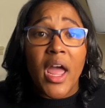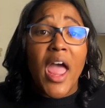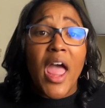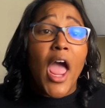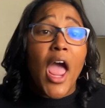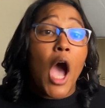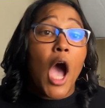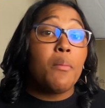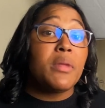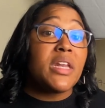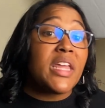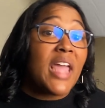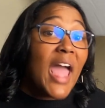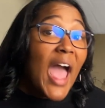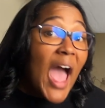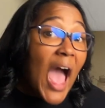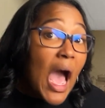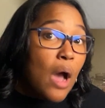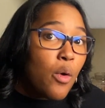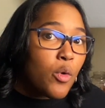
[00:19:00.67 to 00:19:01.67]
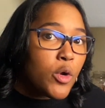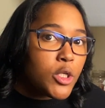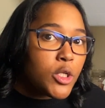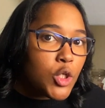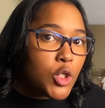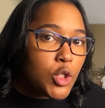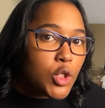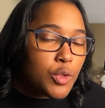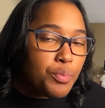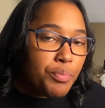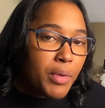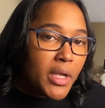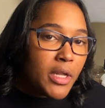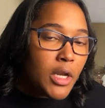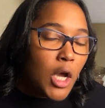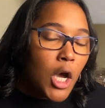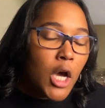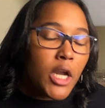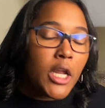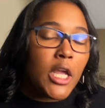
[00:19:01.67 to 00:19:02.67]
how many hours you spent
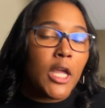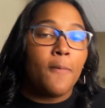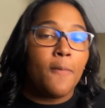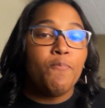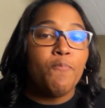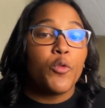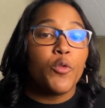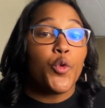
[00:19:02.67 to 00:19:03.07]
on it.